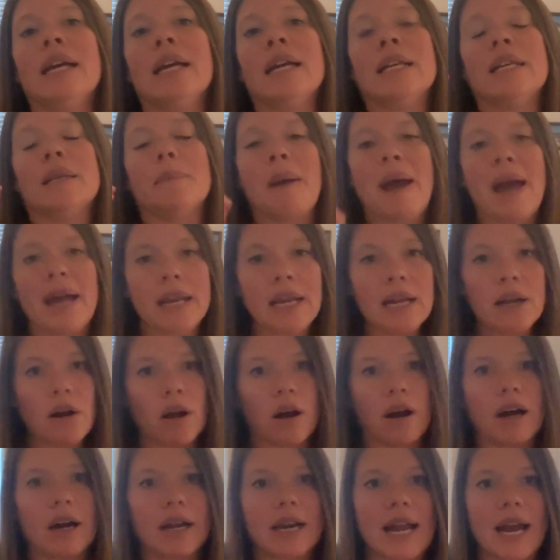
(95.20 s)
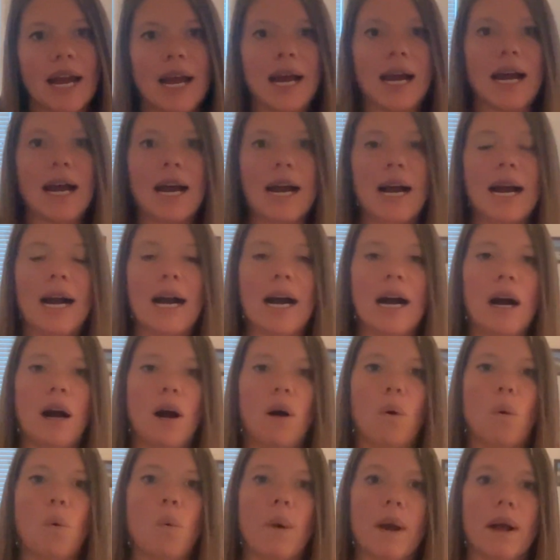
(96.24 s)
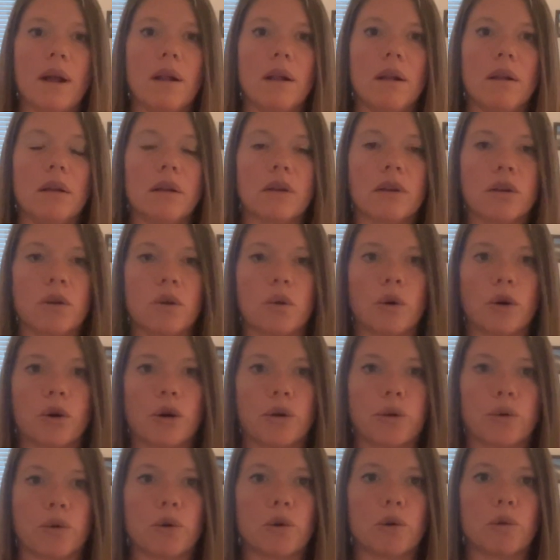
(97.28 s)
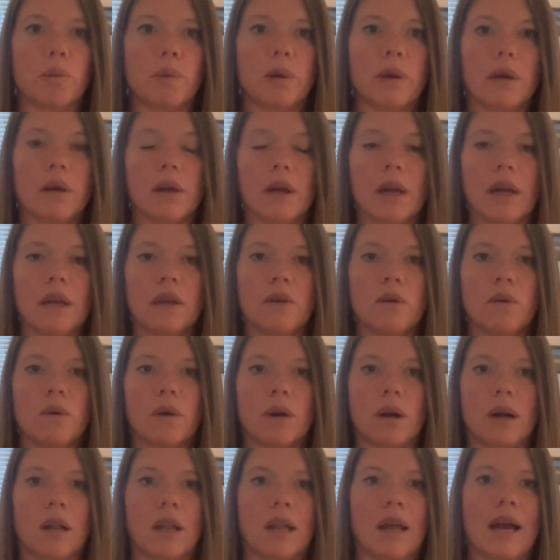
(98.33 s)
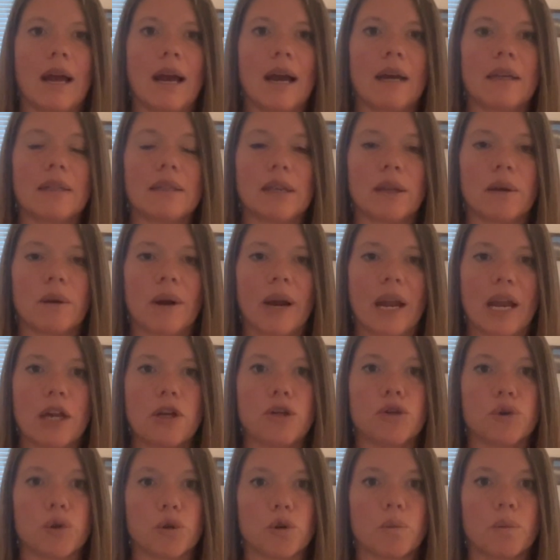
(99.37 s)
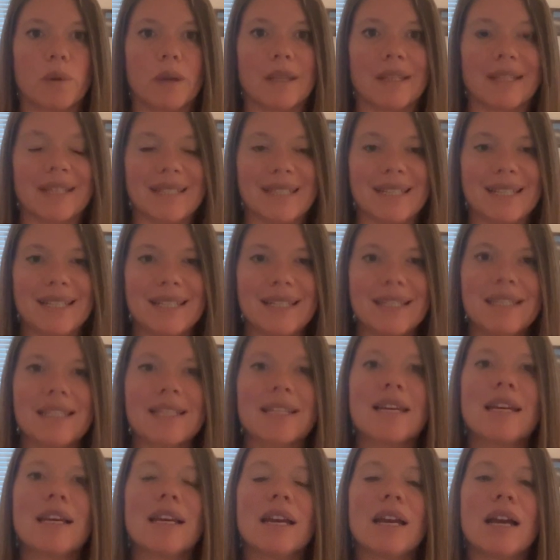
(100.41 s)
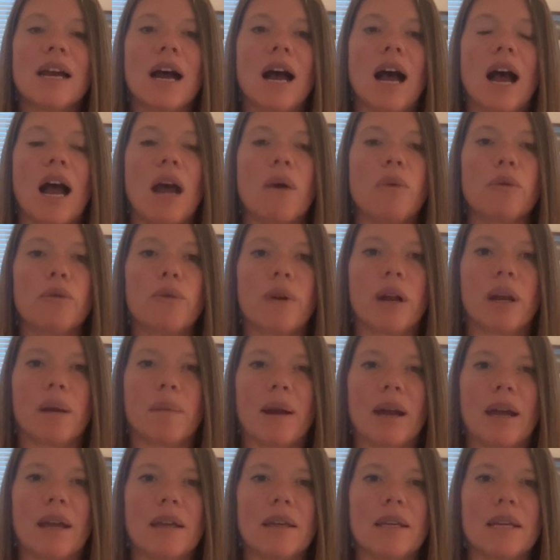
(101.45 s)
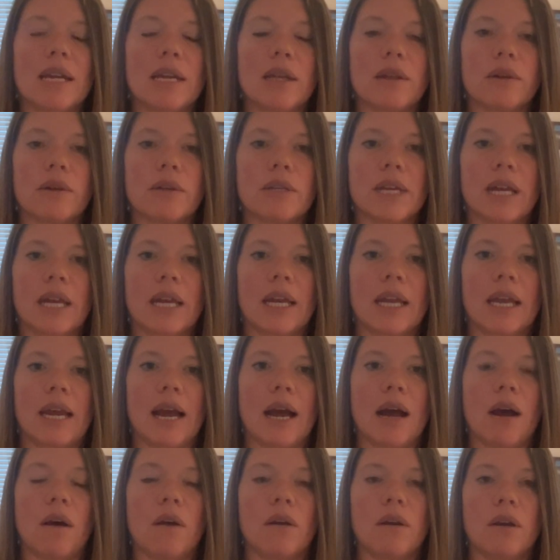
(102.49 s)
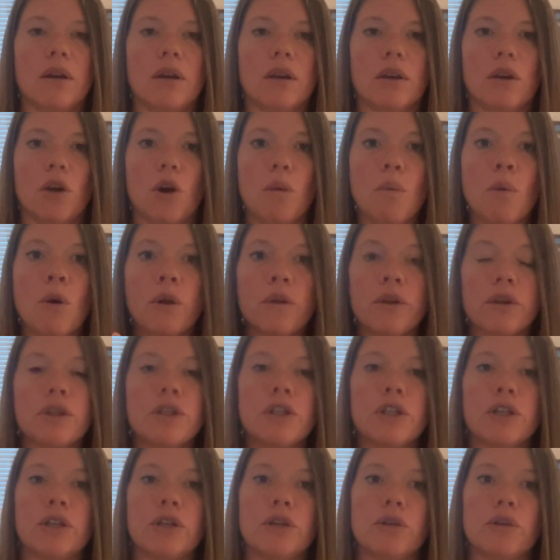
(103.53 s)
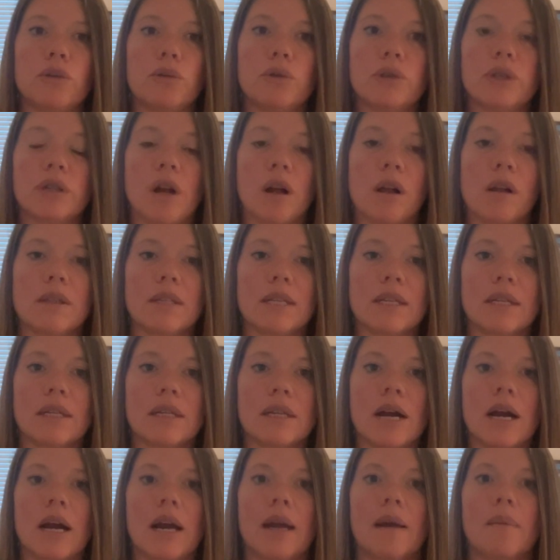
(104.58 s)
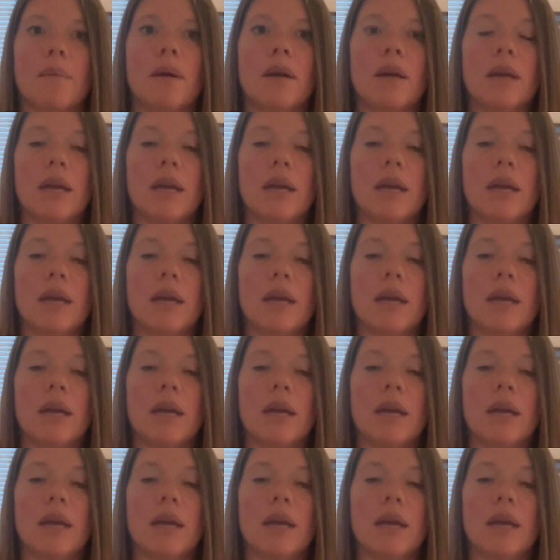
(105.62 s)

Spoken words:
depending on how well your group and or class and or age group listens, I would recommend either taking out no more than two skulls at a time,